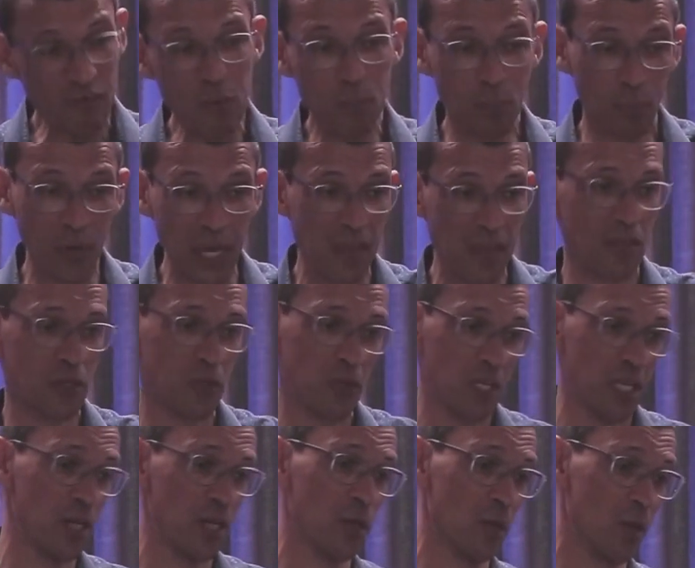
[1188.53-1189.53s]
prayer that you need
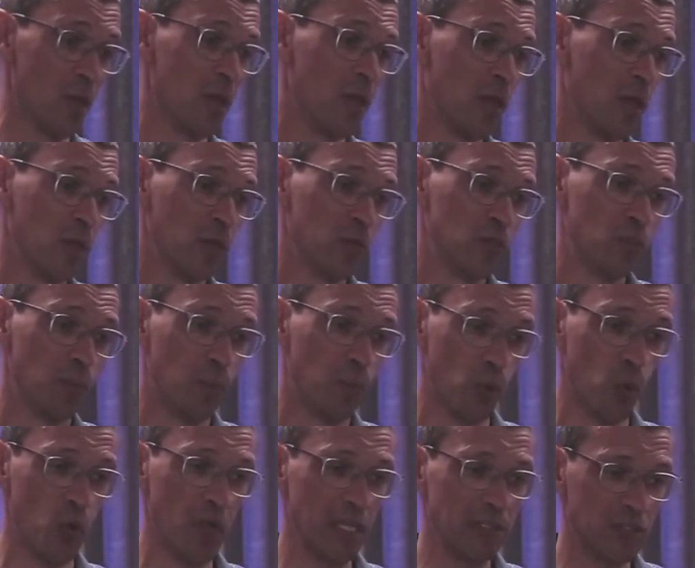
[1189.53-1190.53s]
to, to pour
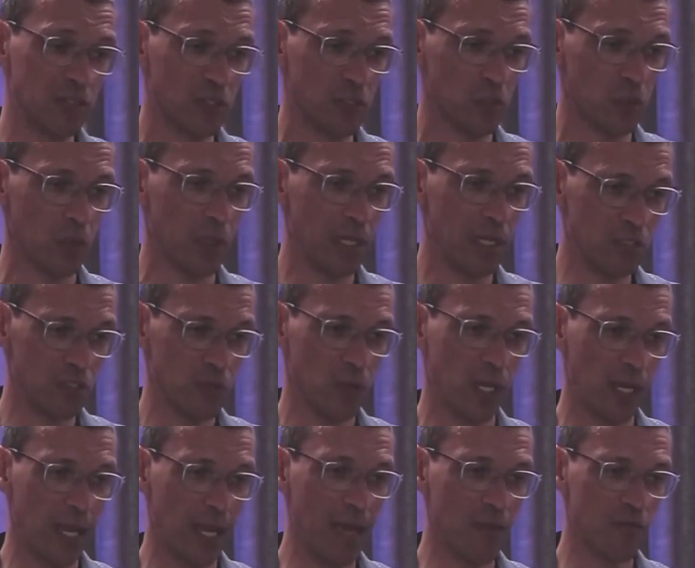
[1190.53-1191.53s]
into, into her
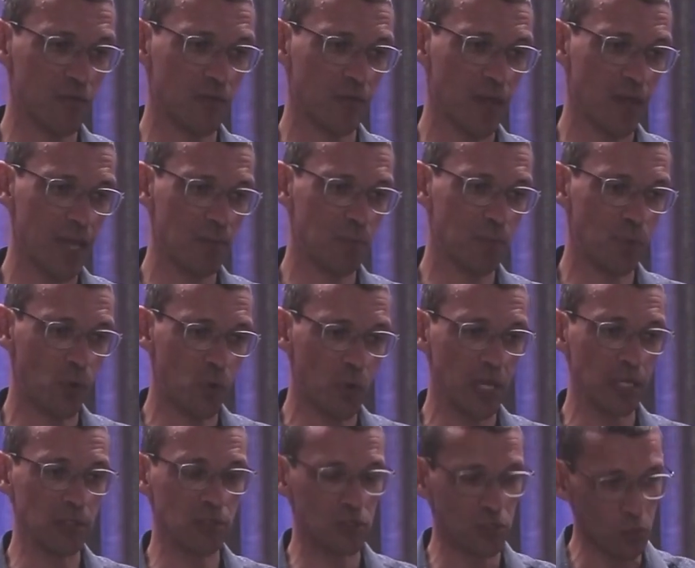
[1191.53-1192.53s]
life and pour
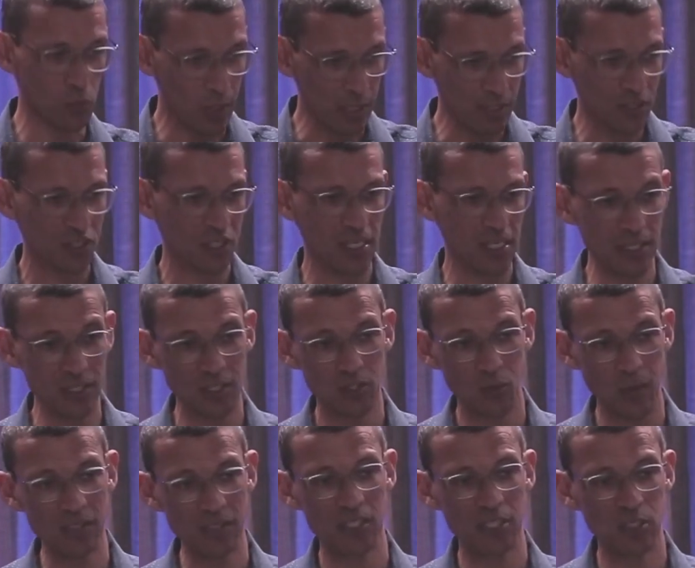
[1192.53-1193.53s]
into what she's
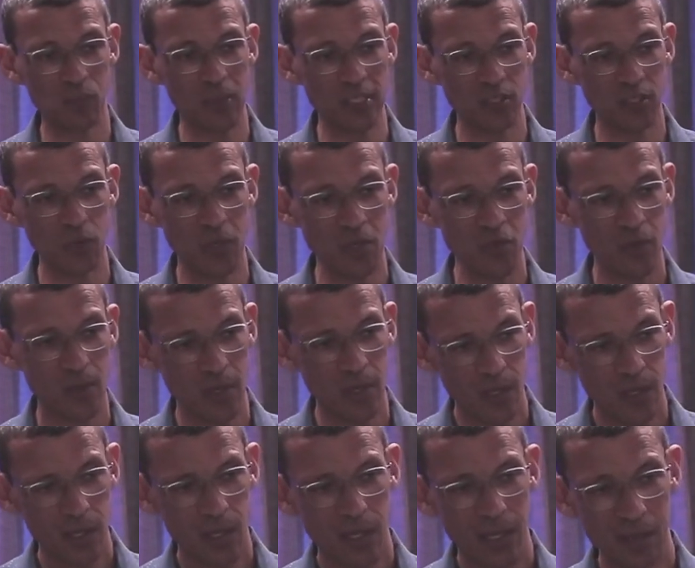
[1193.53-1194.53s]
what she's busy with.
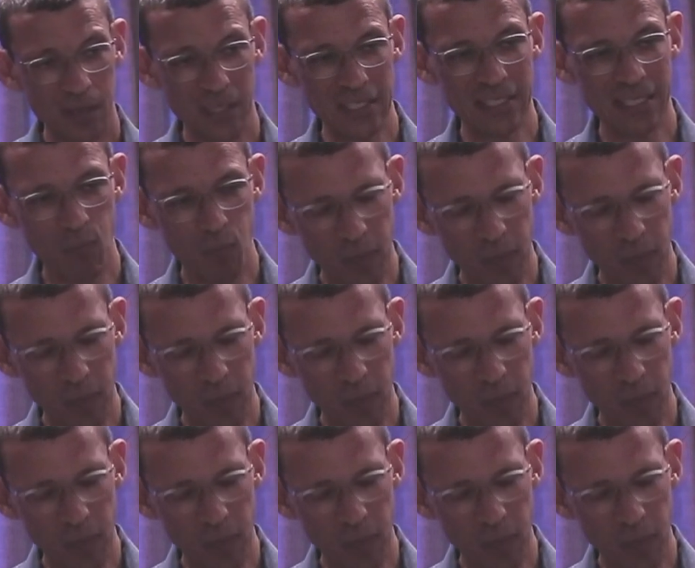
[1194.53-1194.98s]
And there's something